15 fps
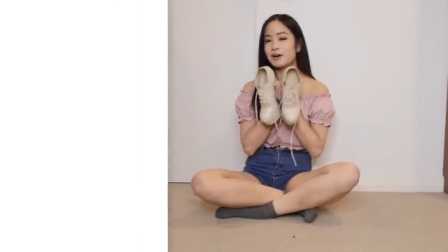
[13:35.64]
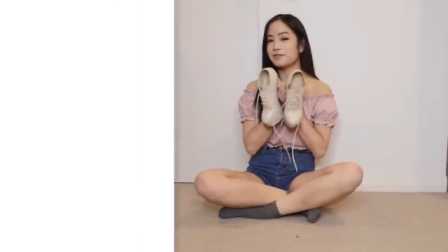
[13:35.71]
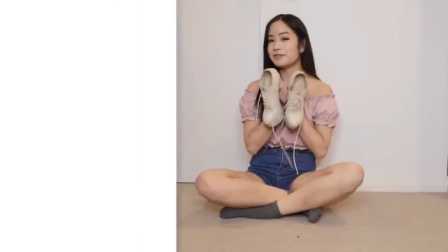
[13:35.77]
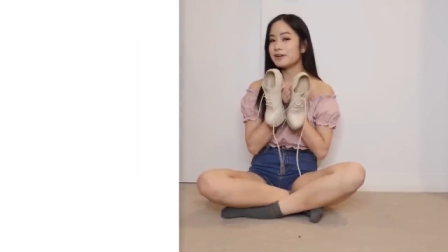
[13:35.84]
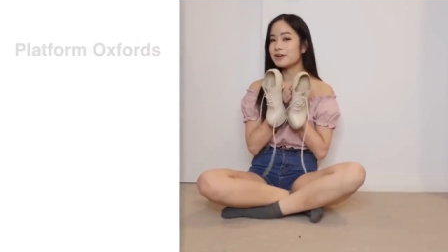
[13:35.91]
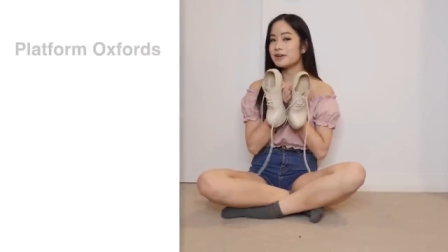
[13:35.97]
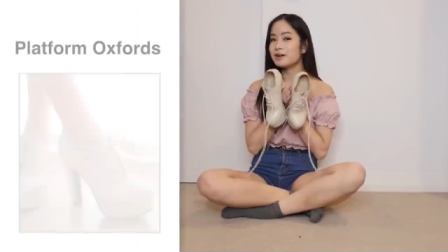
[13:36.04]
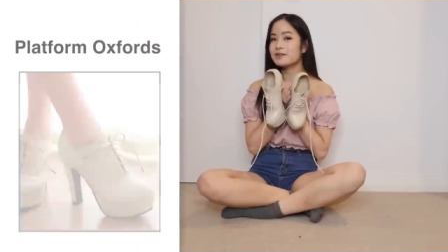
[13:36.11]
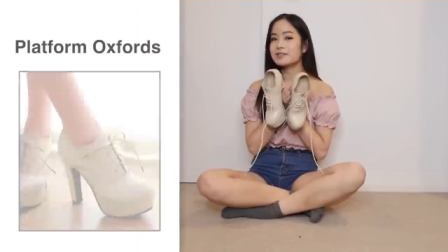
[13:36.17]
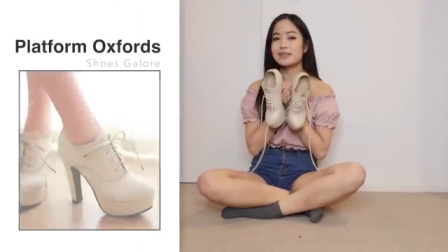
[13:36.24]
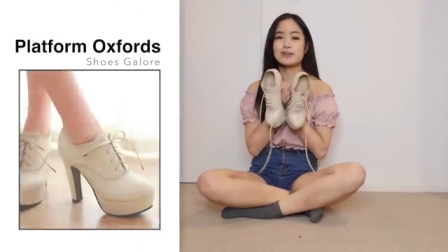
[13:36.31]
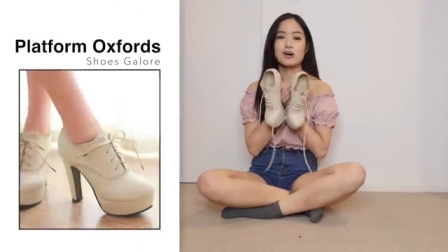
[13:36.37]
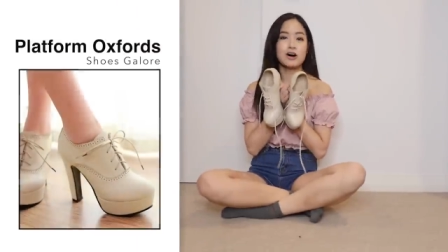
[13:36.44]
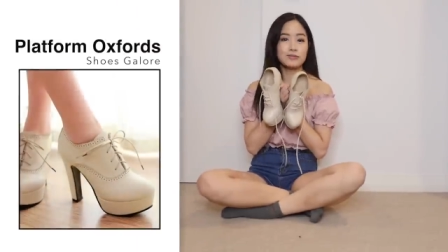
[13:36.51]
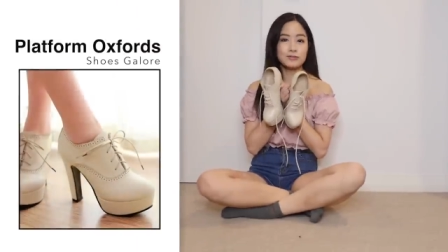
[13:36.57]
of heels
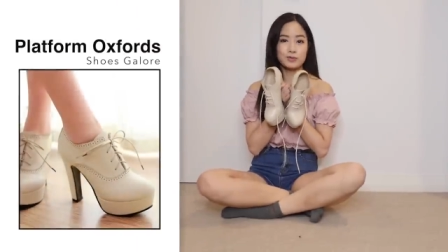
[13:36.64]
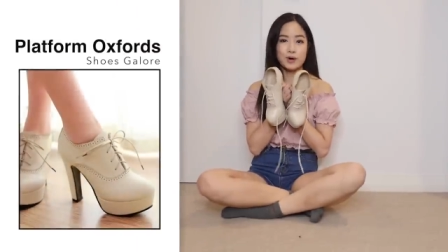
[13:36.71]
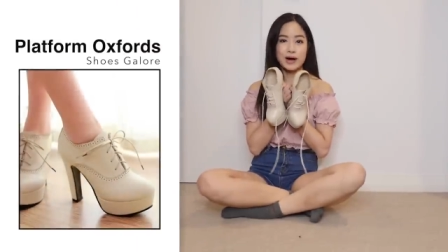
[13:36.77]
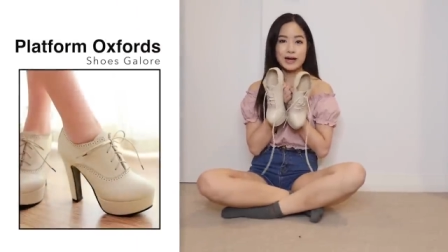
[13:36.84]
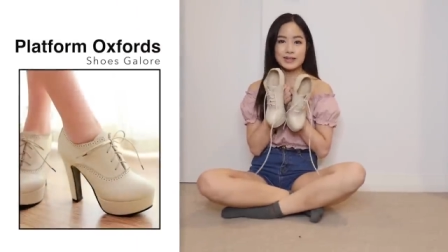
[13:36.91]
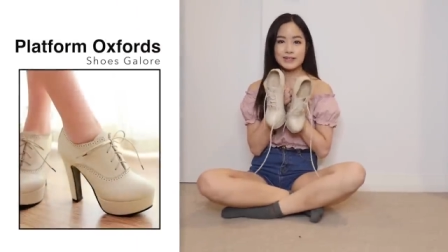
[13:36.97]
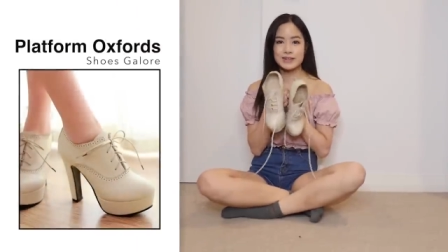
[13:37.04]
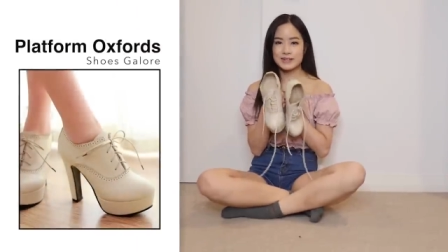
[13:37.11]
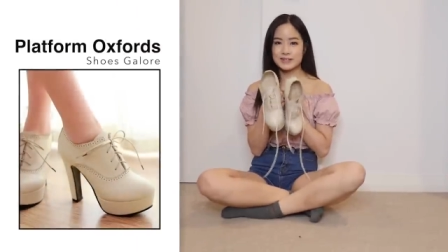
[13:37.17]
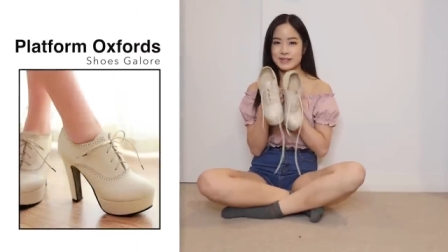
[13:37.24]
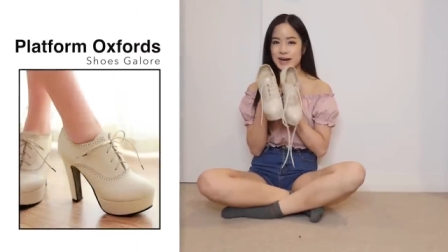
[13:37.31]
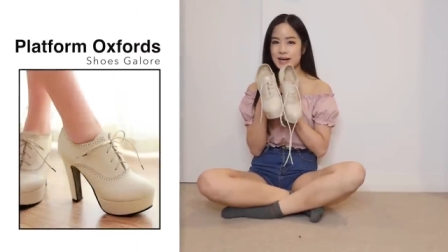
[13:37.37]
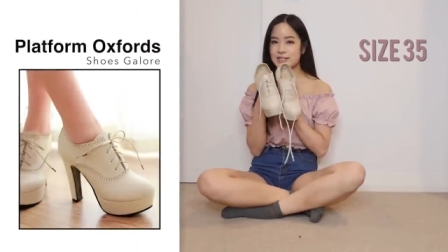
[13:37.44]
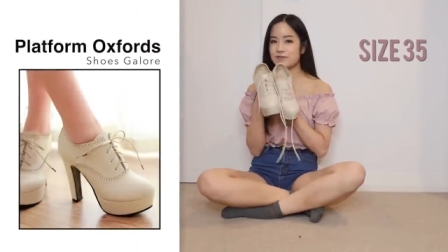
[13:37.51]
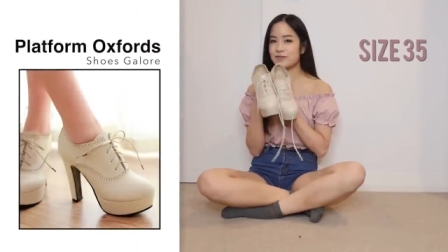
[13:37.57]
in off-white in a
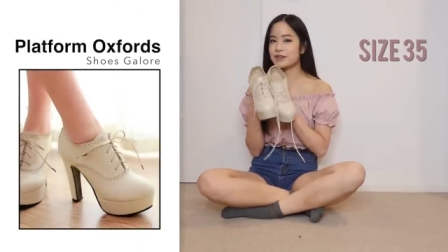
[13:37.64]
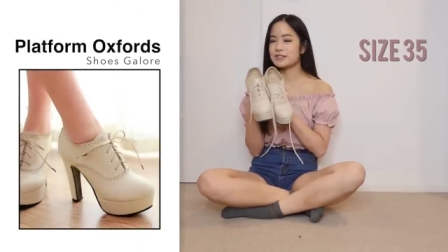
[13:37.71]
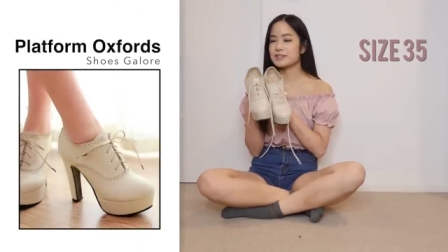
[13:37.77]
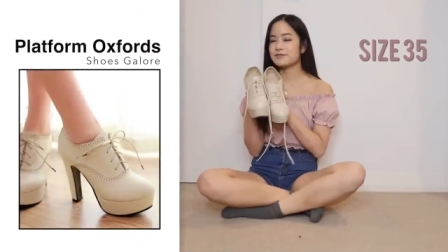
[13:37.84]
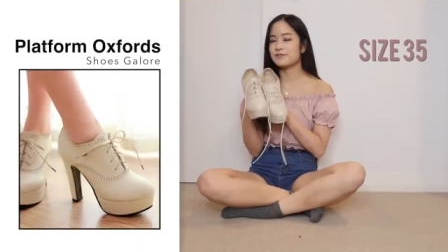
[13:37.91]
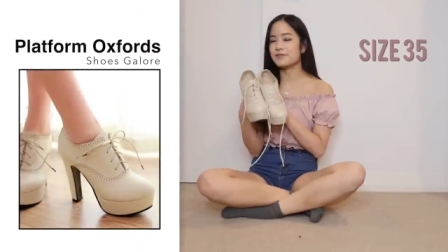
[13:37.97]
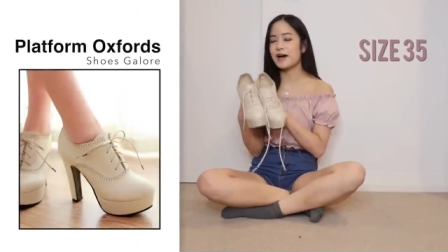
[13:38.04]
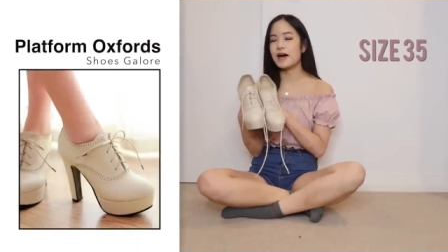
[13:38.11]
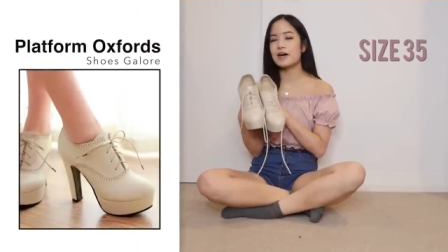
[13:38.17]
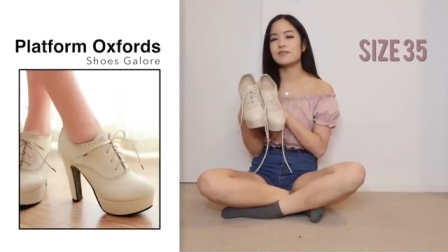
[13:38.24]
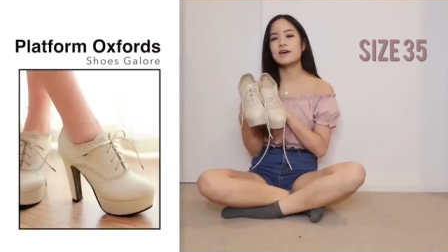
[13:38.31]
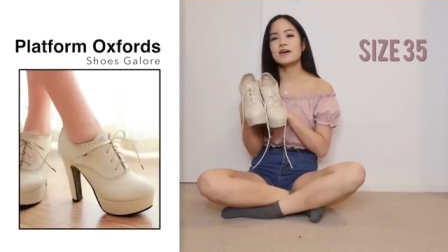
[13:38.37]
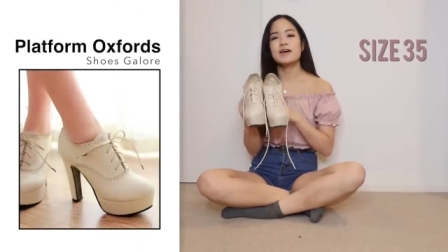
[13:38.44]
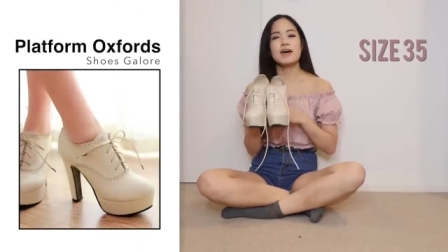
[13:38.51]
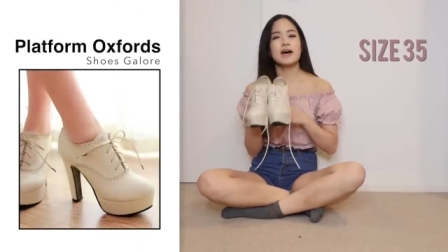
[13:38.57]
size 35,
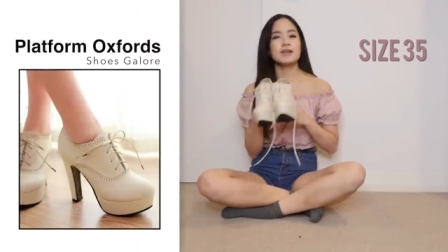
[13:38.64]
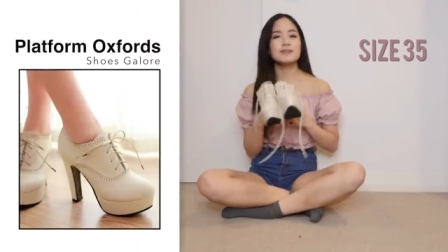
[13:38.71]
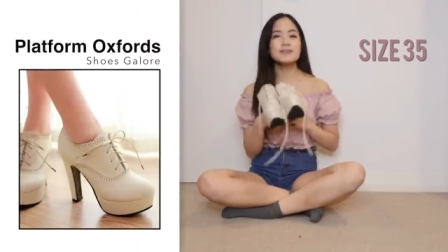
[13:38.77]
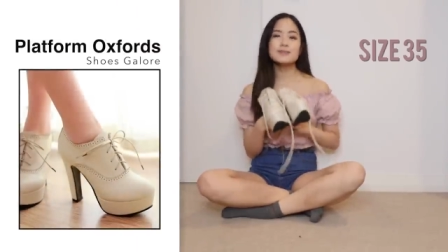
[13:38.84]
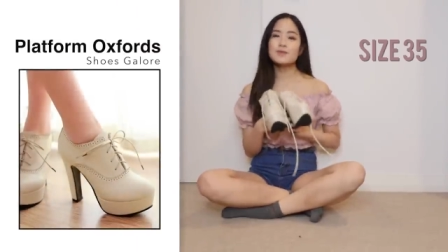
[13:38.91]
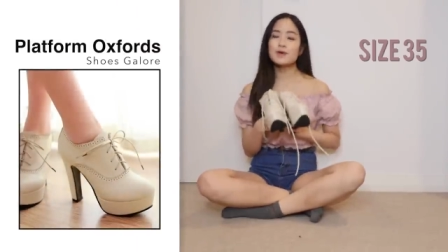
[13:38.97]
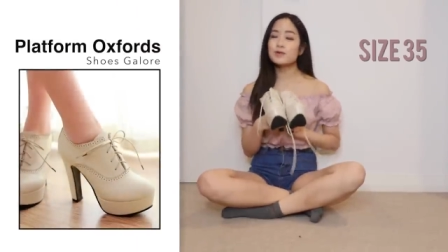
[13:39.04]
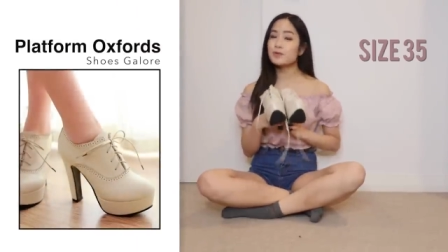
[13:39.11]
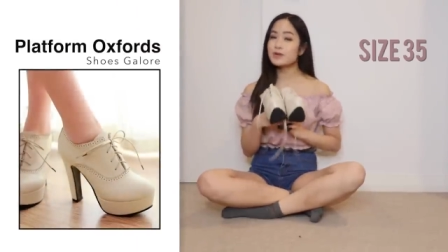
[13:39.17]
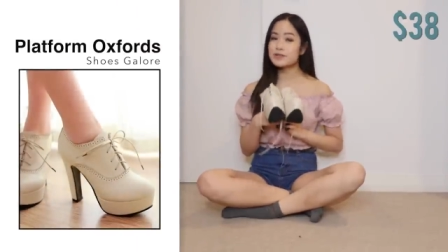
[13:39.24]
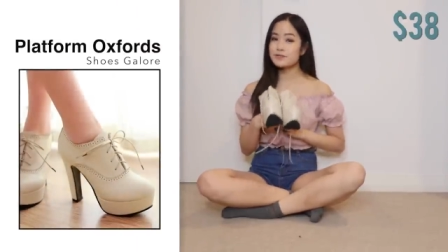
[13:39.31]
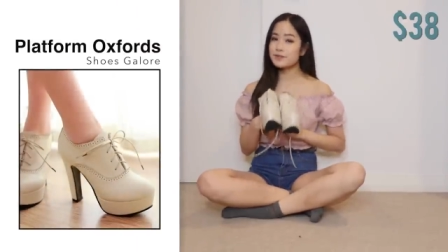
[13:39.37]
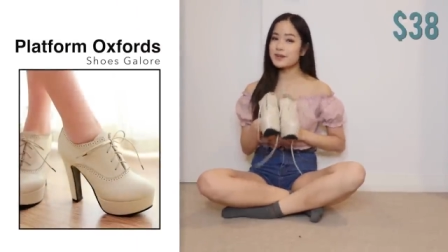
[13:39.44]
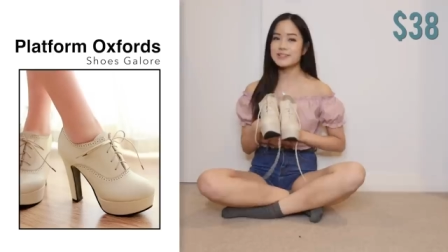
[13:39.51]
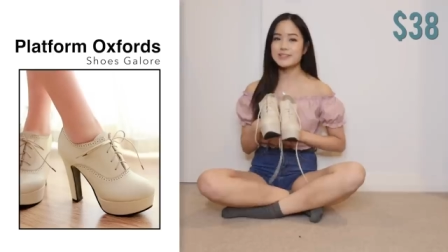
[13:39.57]
and this one was
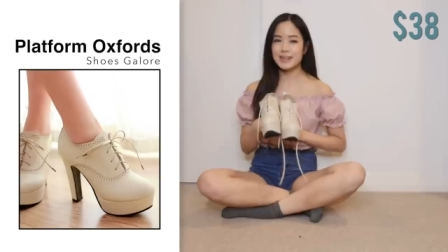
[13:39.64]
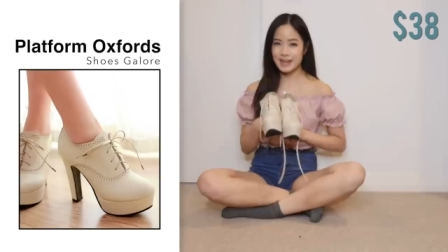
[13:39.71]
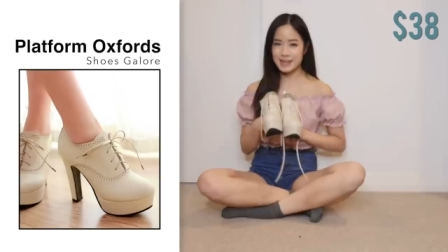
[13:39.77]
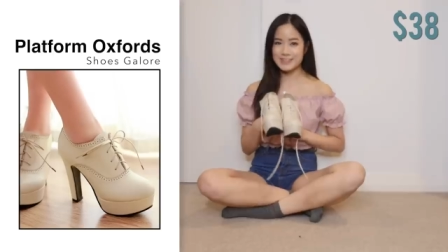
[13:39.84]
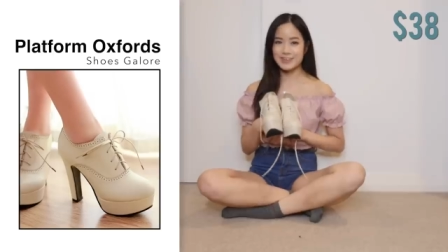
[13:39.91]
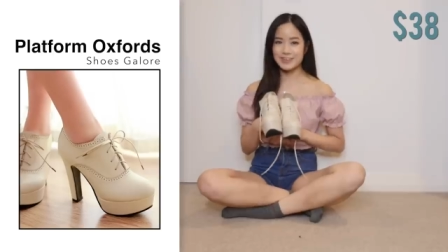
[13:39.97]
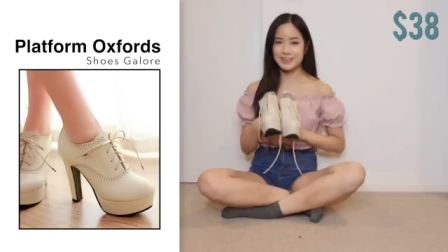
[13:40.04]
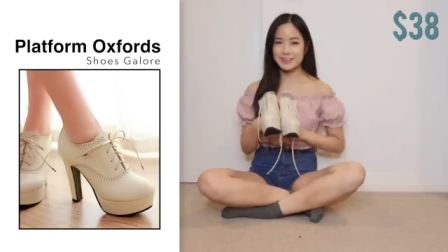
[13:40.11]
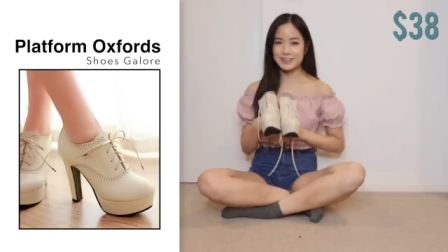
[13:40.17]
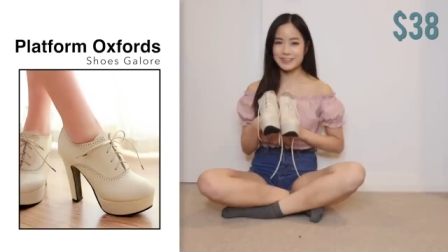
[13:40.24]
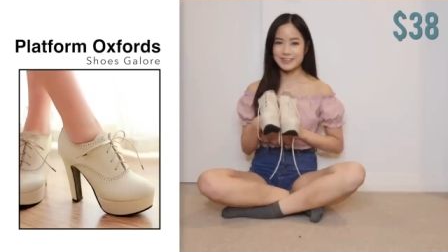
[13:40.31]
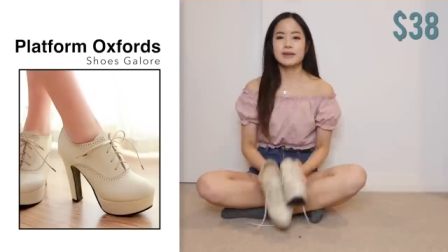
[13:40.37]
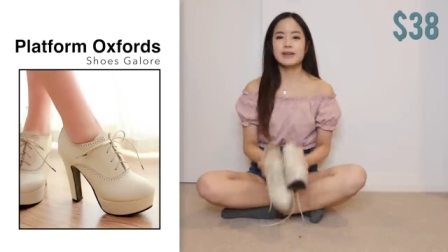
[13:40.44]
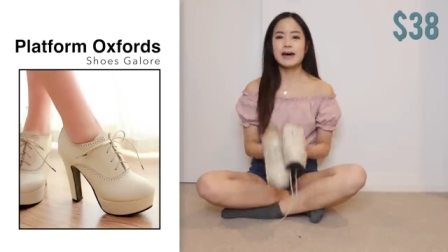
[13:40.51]
$38.